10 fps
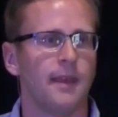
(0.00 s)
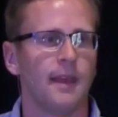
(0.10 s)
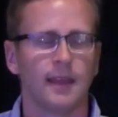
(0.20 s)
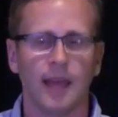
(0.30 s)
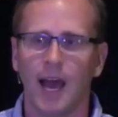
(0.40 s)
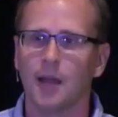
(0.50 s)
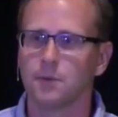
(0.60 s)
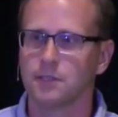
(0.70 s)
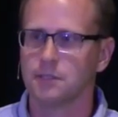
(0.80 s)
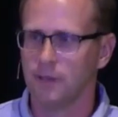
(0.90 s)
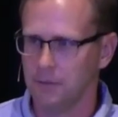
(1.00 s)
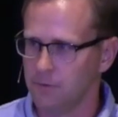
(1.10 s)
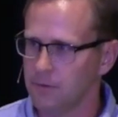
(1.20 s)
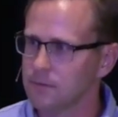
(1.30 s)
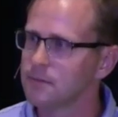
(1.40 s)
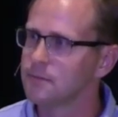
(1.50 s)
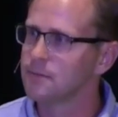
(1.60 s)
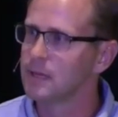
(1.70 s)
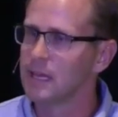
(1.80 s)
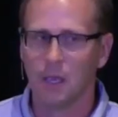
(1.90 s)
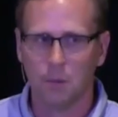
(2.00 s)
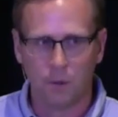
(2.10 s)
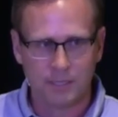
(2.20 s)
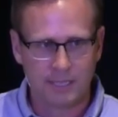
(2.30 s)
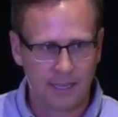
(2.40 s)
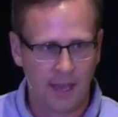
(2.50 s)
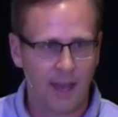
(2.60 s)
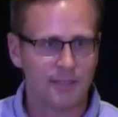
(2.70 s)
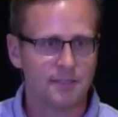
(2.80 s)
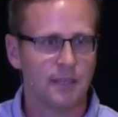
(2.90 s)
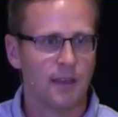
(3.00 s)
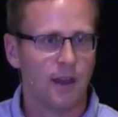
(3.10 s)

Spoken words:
God was faithful. It wasn't God's